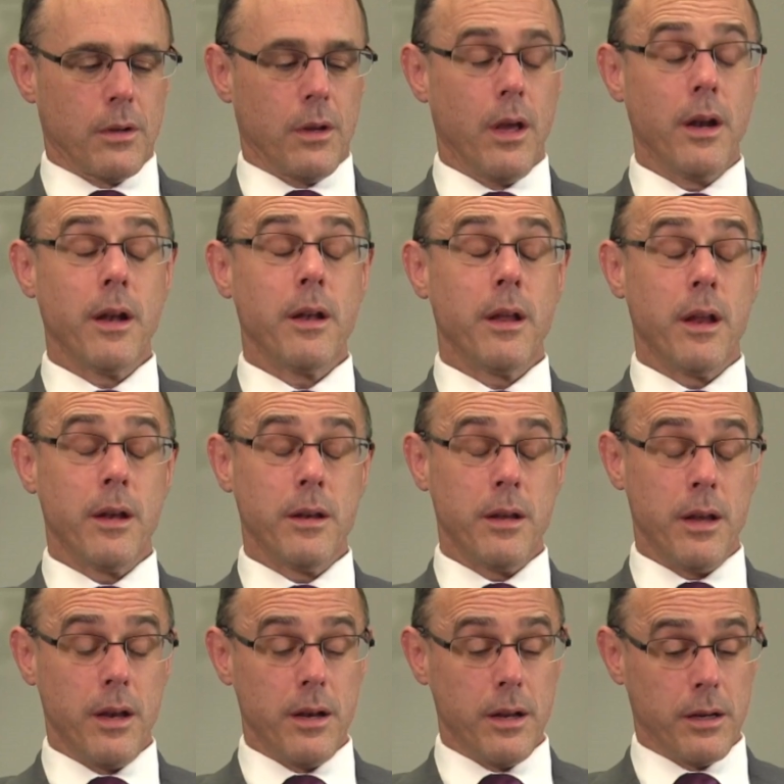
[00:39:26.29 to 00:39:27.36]
And it, and,
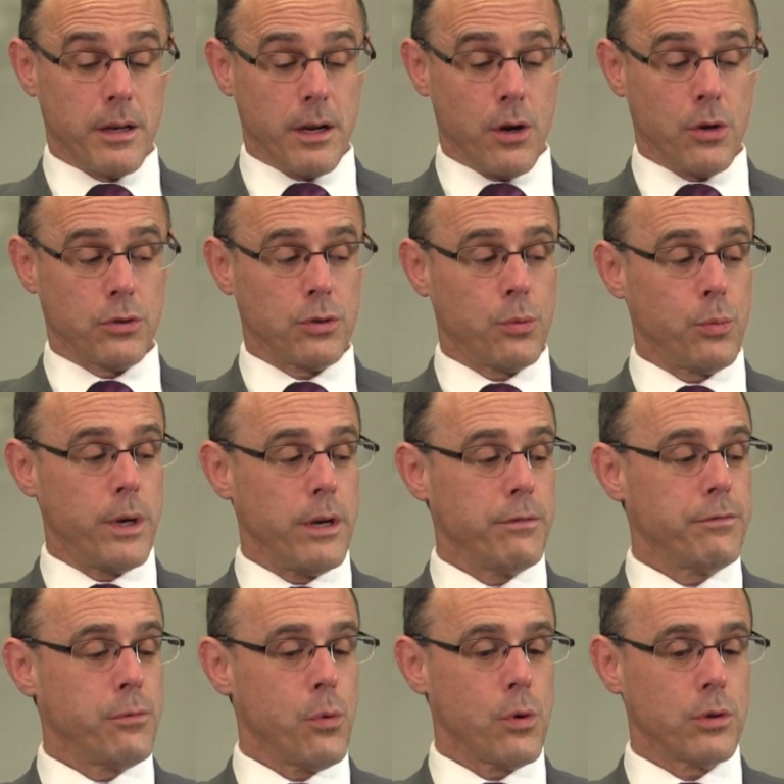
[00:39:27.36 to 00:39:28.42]
and, it can also
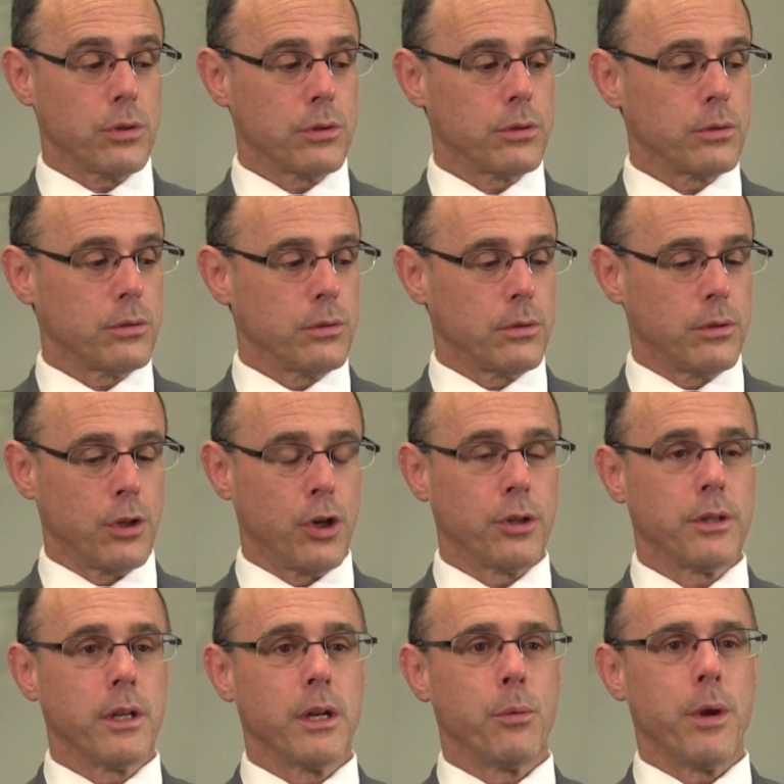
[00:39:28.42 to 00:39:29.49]
reinforce the good
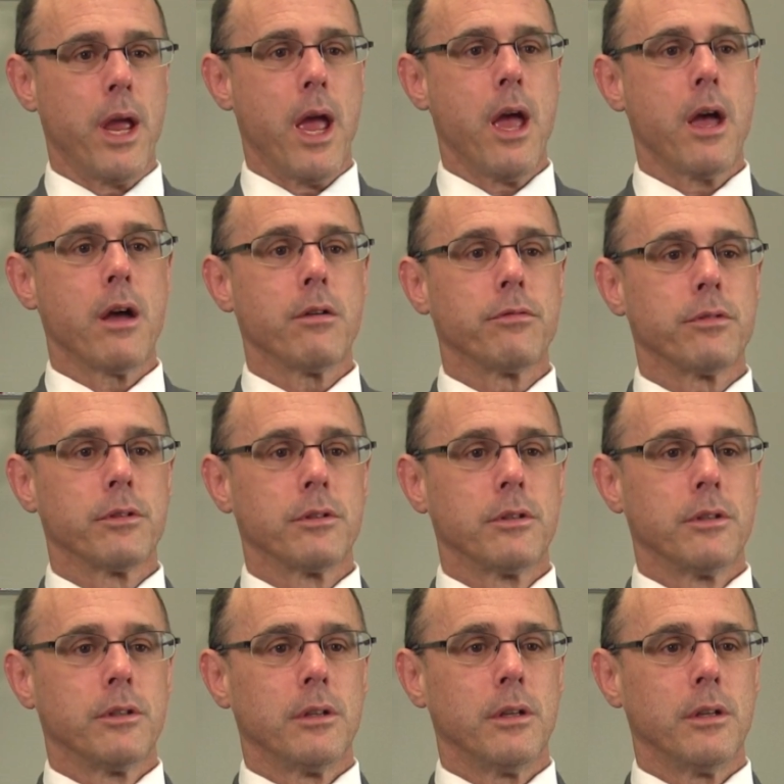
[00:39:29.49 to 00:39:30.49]
thing that we have mm-hmm.